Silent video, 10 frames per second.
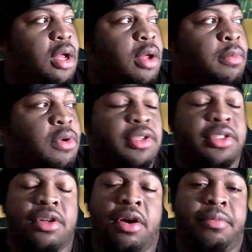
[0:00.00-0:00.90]
I'm going to
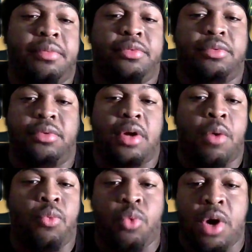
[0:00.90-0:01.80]
start.
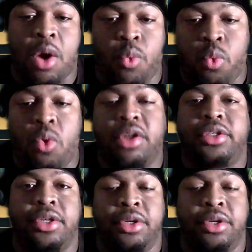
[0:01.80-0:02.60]
Uh, what I want to